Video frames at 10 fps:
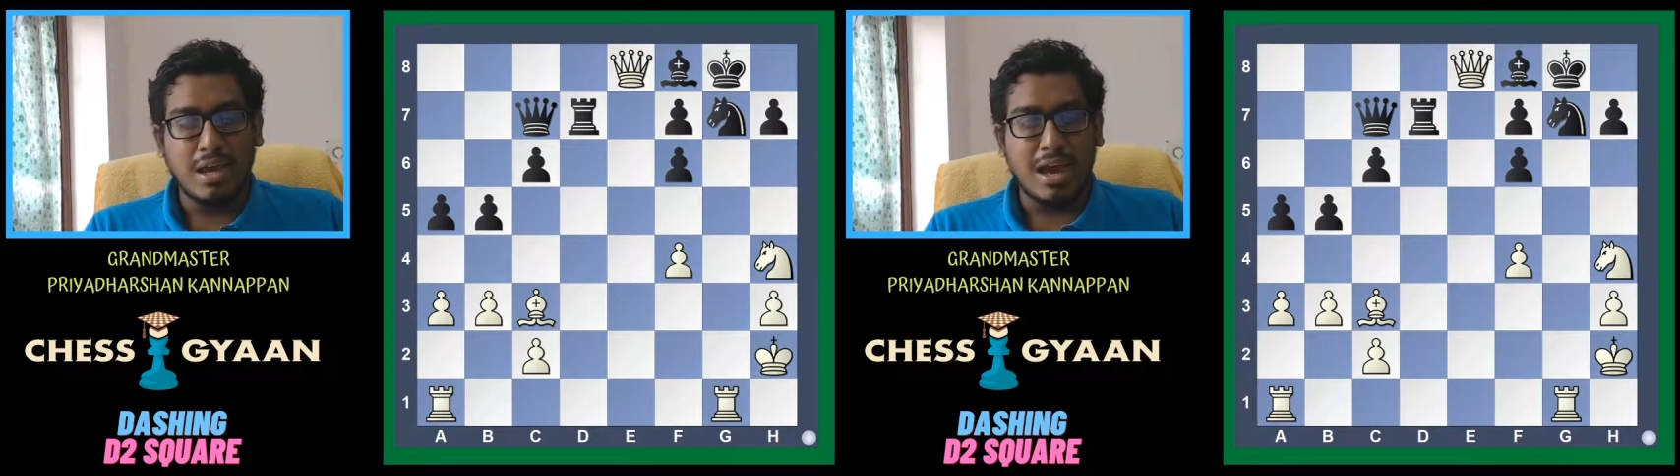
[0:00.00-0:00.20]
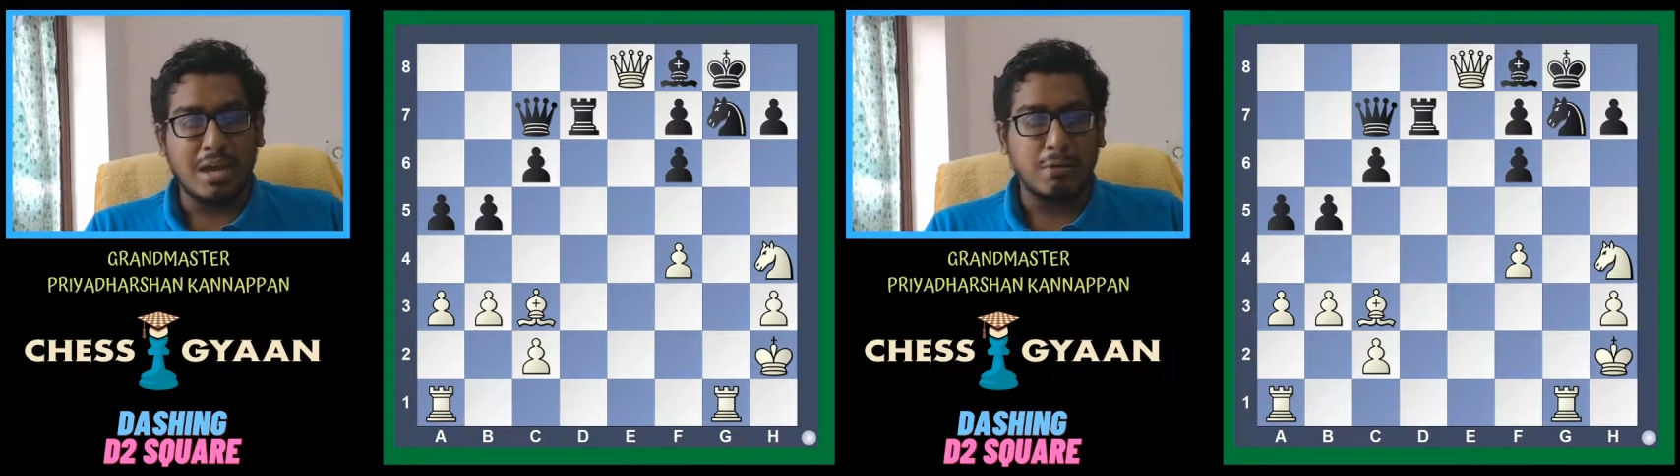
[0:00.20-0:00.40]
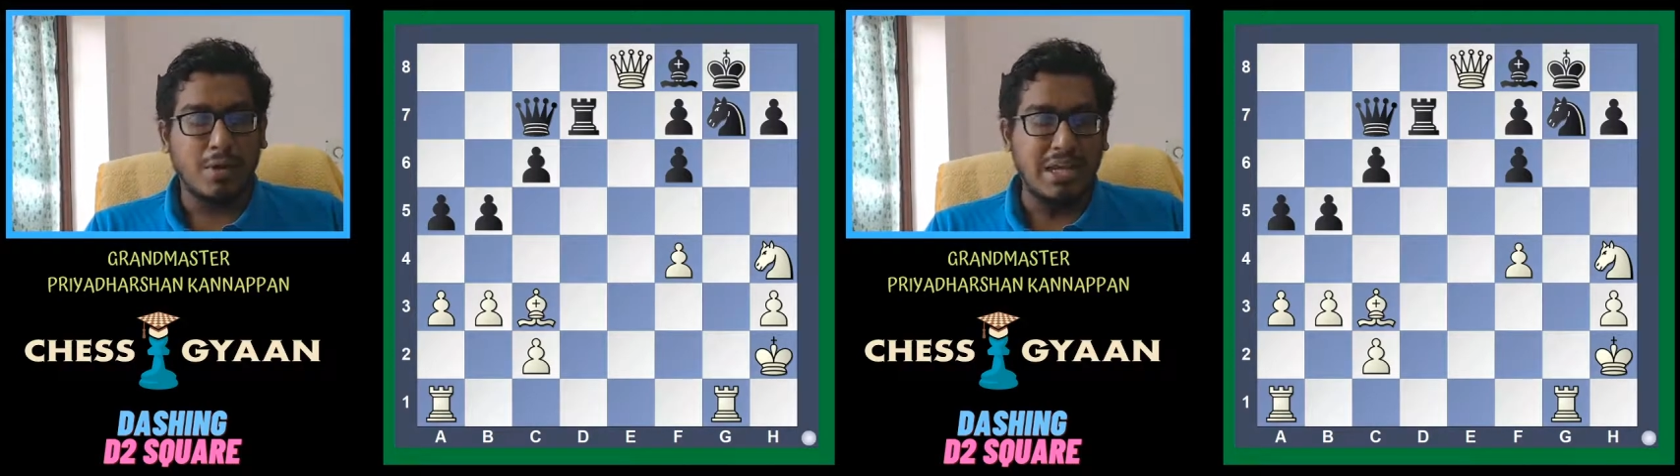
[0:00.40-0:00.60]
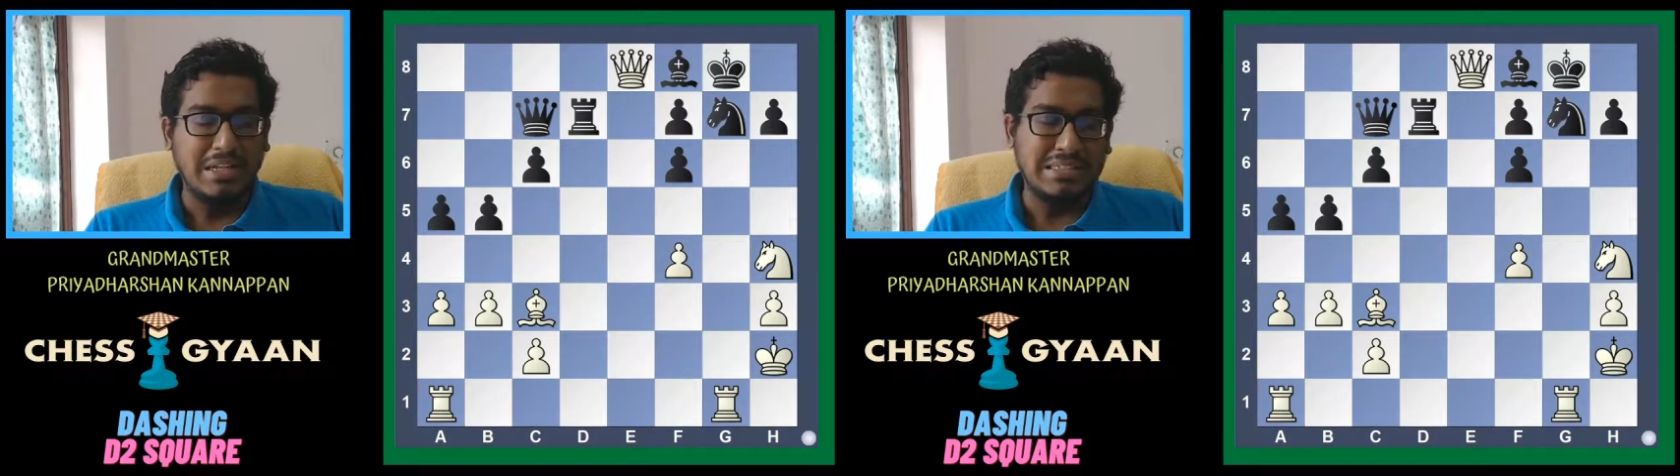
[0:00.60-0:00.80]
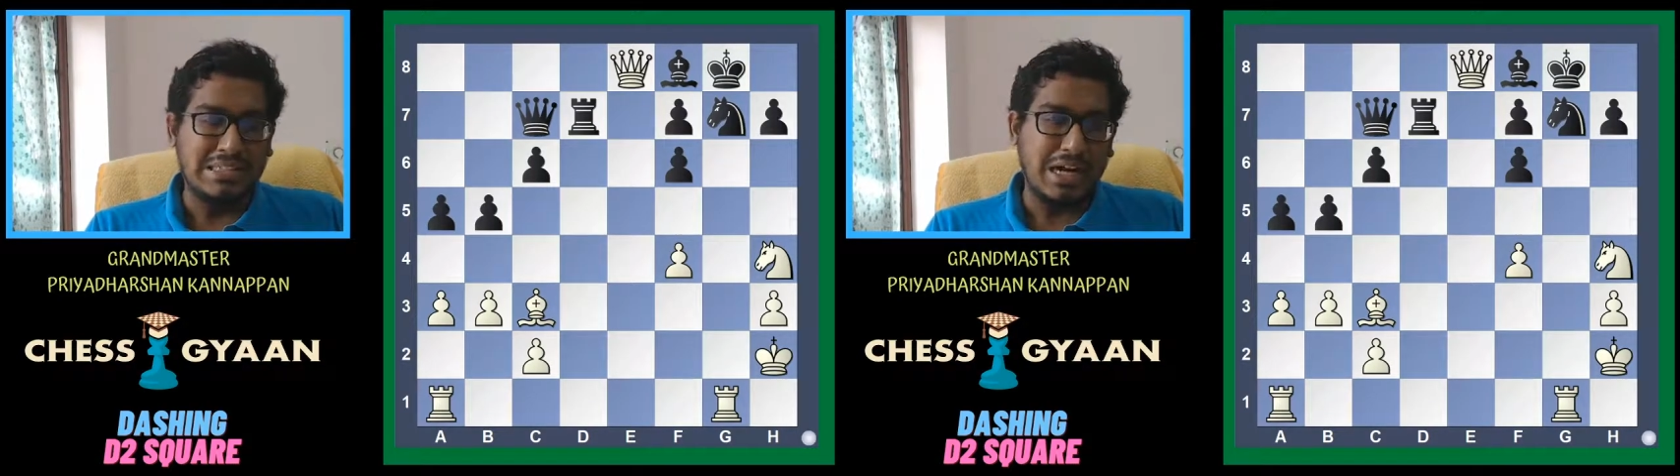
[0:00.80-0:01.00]
and
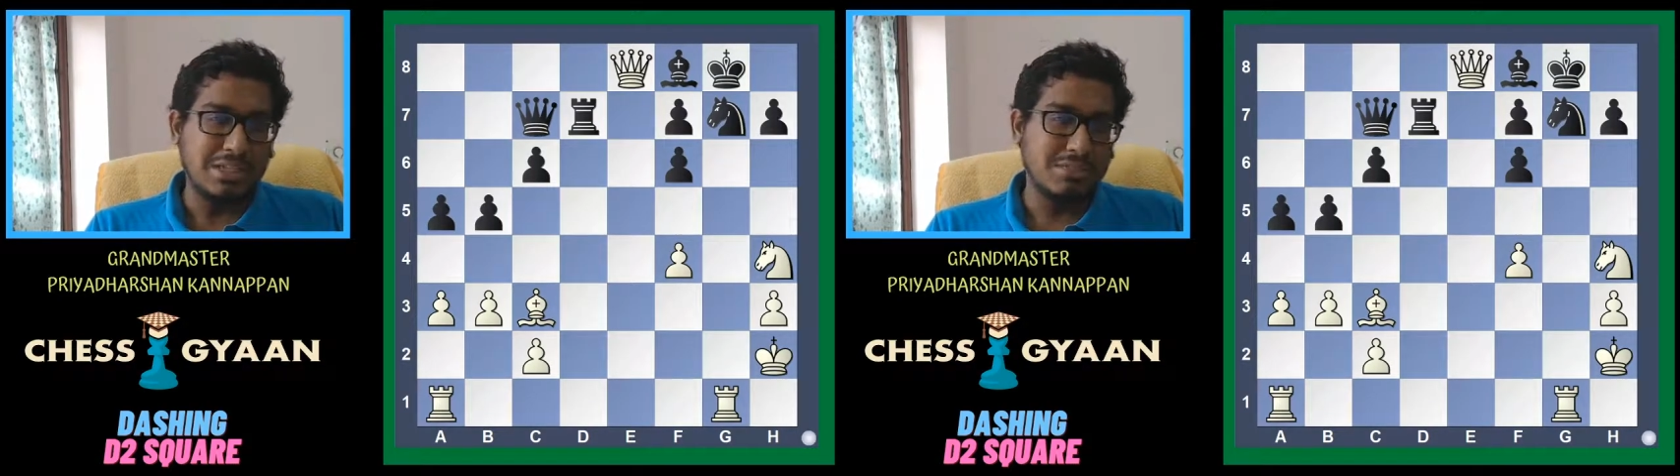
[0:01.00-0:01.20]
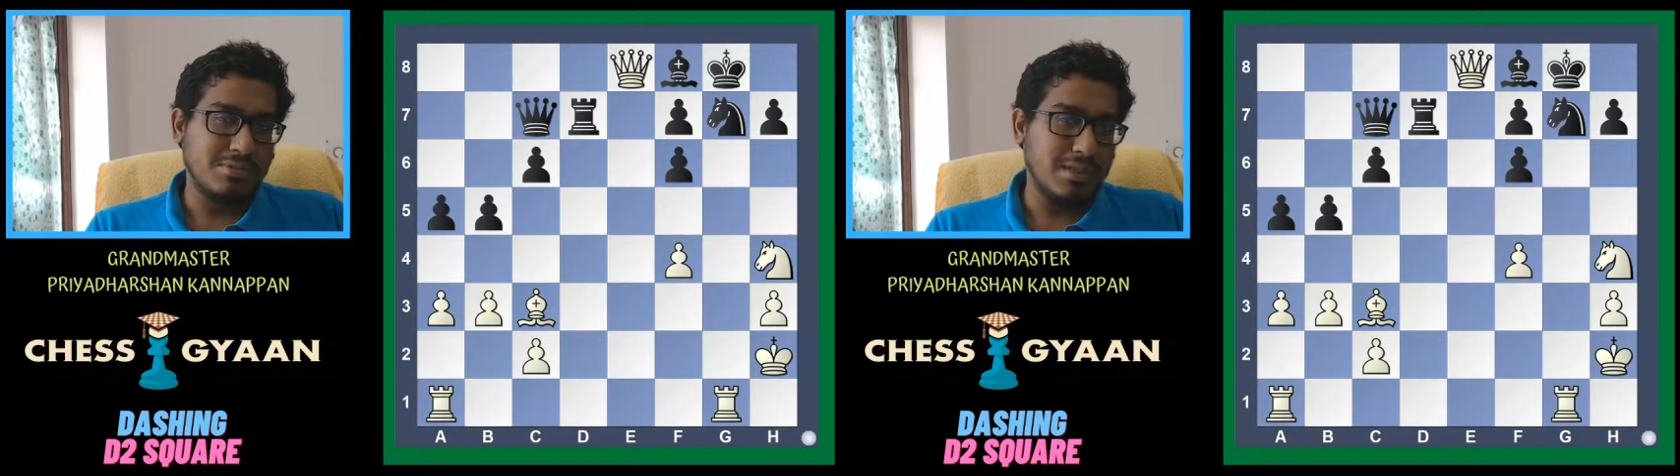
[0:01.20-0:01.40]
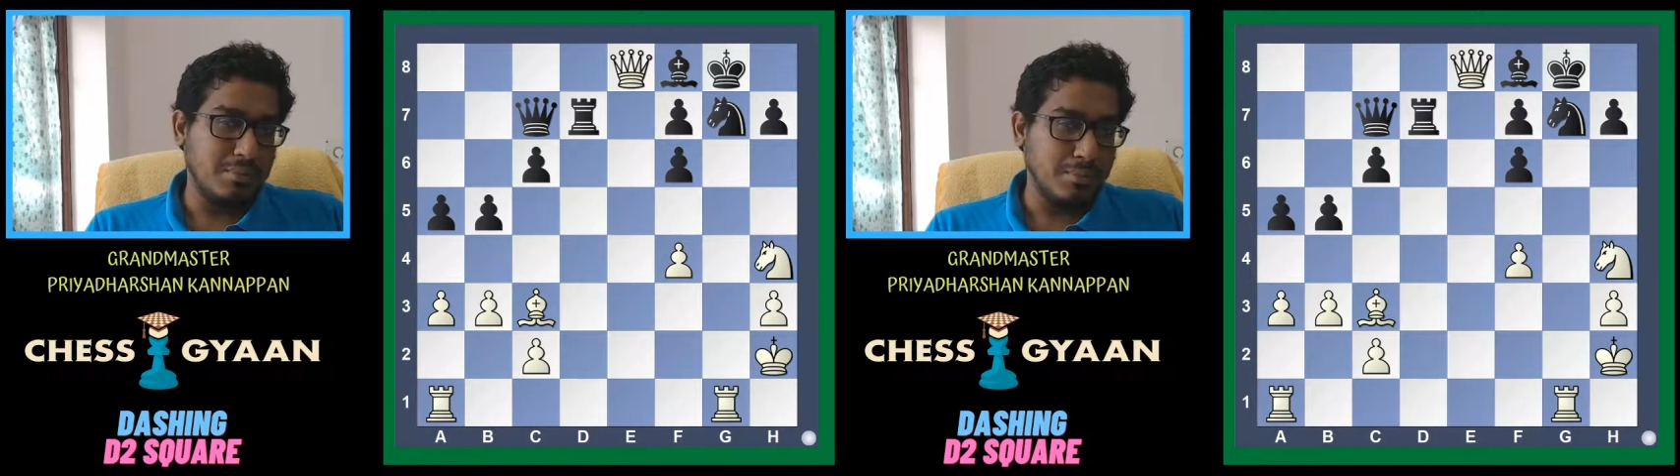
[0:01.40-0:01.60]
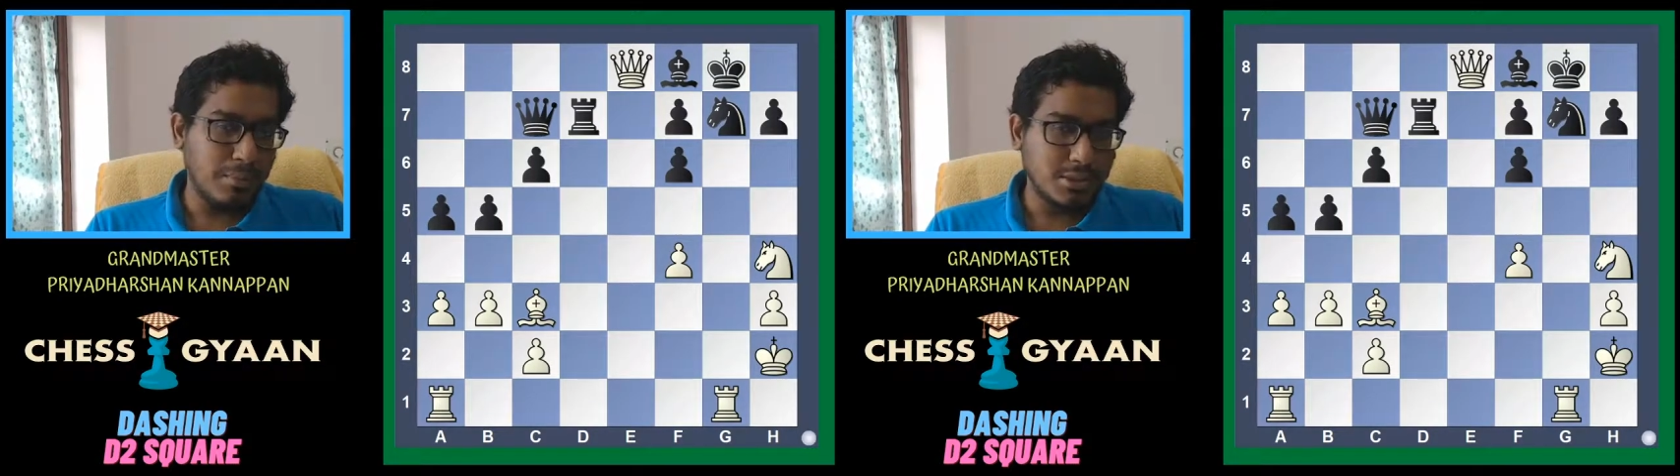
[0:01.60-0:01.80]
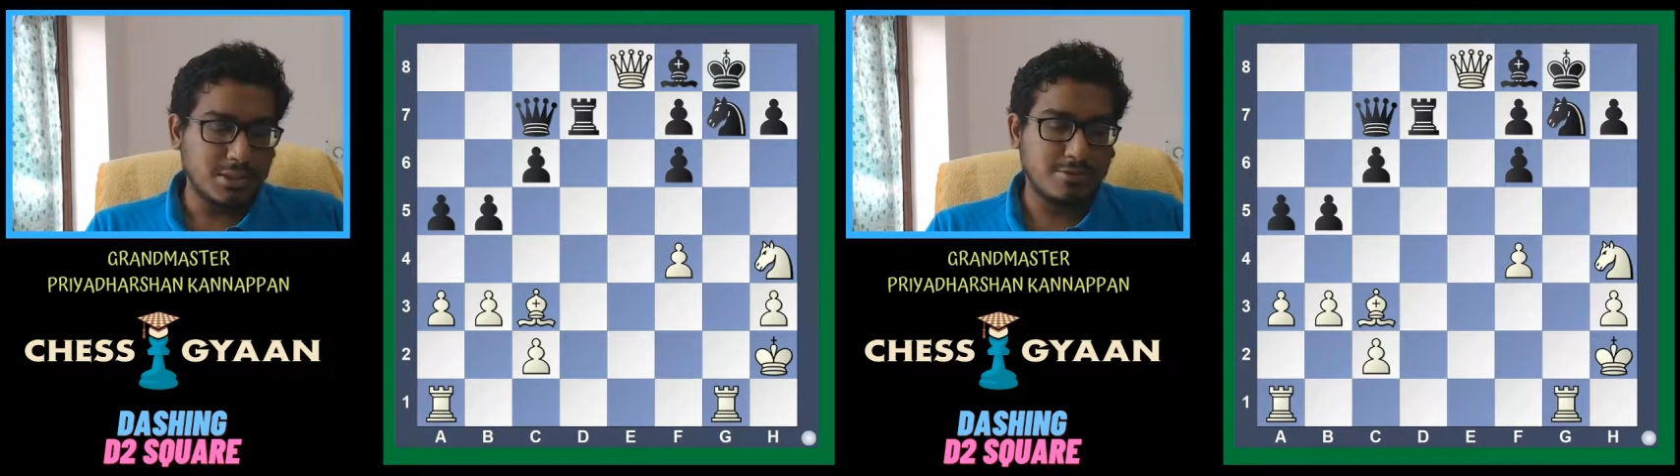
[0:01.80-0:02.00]
white starts with the
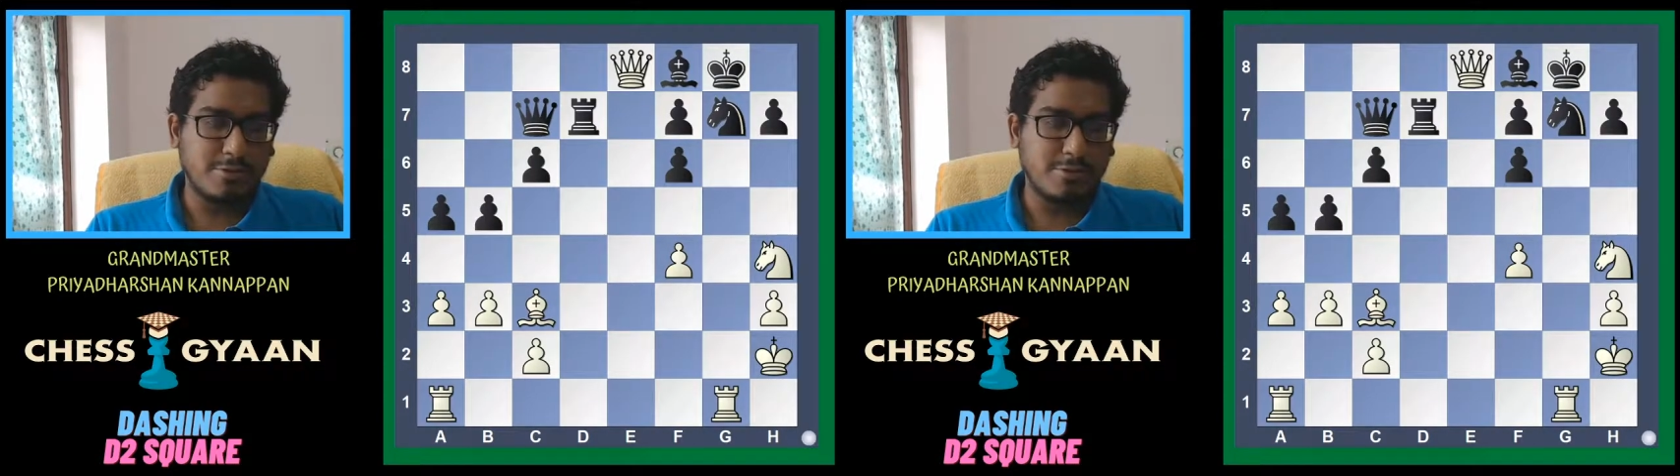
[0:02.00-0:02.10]
most